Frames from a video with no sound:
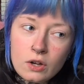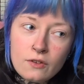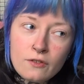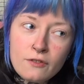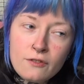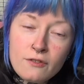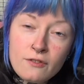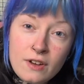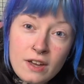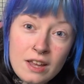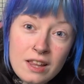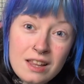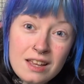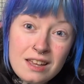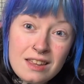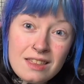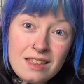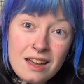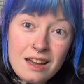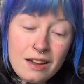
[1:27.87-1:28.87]

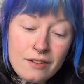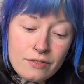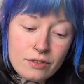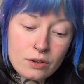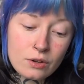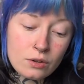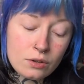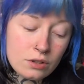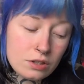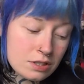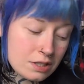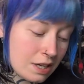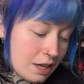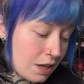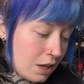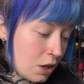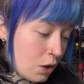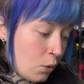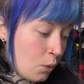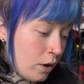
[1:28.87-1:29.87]
Failing that, if the colours
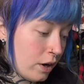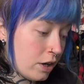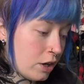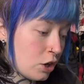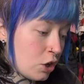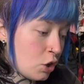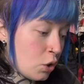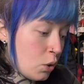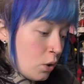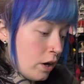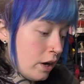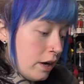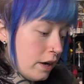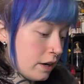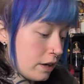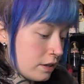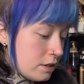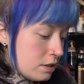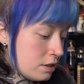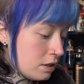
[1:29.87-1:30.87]
aren't quite
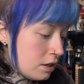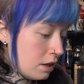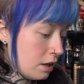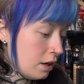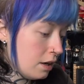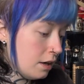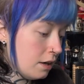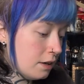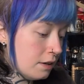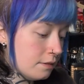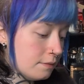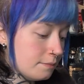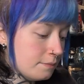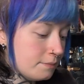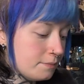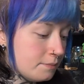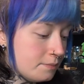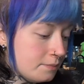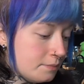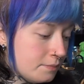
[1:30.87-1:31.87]
correct,
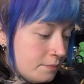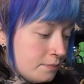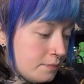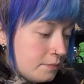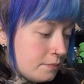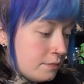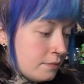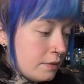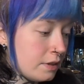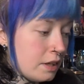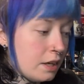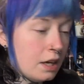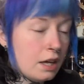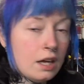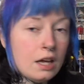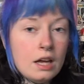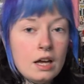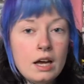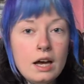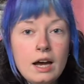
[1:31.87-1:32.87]
I
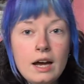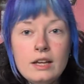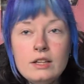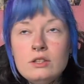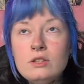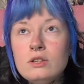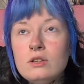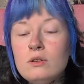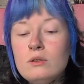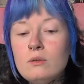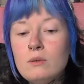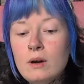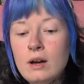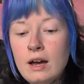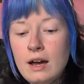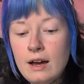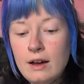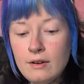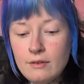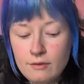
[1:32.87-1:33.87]
do
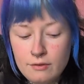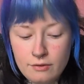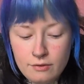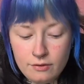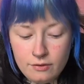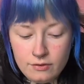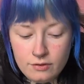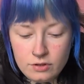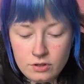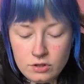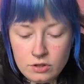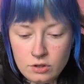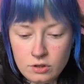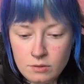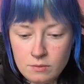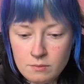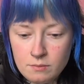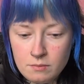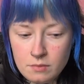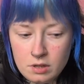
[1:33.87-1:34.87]
have
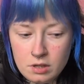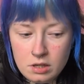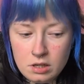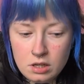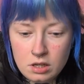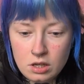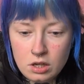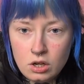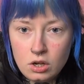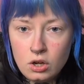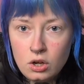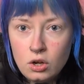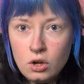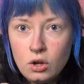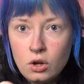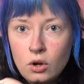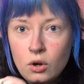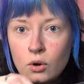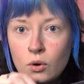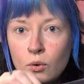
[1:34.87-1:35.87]
some
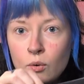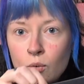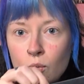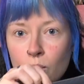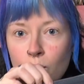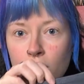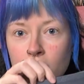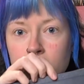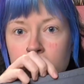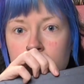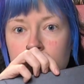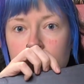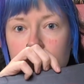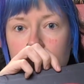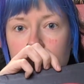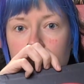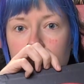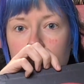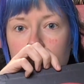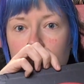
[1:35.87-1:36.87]
reds
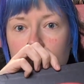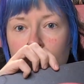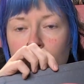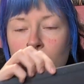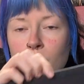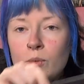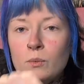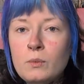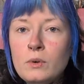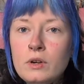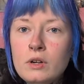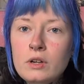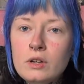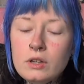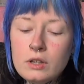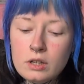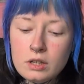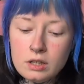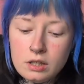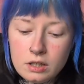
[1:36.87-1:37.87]
in here that will
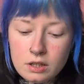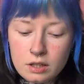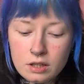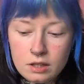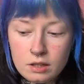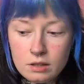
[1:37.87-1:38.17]
work.